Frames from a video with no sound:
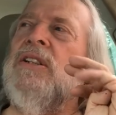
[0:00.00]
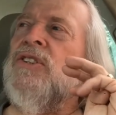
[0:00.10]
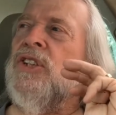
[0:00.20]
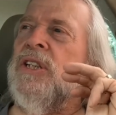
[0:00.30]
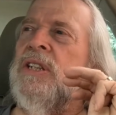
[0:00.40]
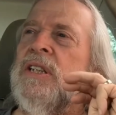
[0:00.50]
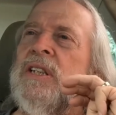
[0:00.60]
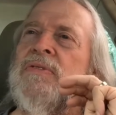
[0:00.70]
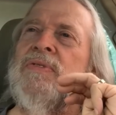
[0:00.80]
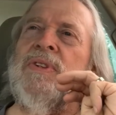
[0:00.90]

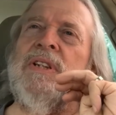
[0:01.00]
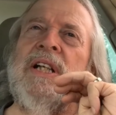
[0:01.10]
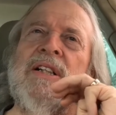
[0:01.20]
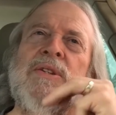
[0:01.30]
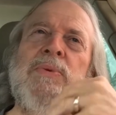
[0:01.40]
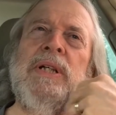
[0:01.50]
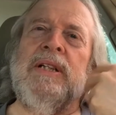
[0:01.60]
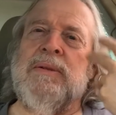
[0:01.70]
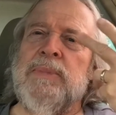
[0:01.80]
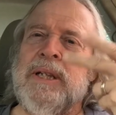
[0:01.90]
Jesus for the next week
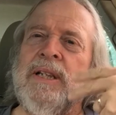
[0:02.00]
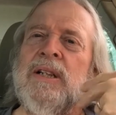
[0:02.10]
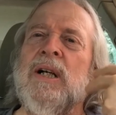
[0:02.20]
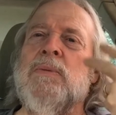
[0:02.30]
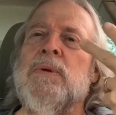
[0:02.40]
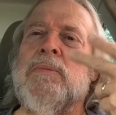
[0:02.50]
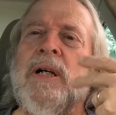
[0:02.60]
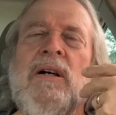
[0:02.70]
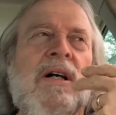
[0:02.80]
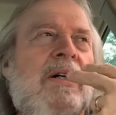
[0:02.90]
to begin to open my
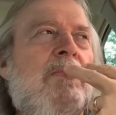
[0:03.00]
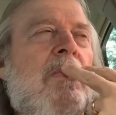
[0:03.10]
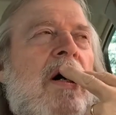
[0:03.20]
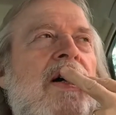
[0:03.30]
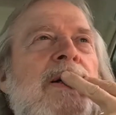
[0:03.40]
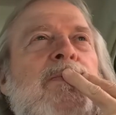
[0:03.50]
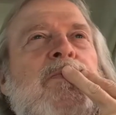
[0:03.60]
heart and mind.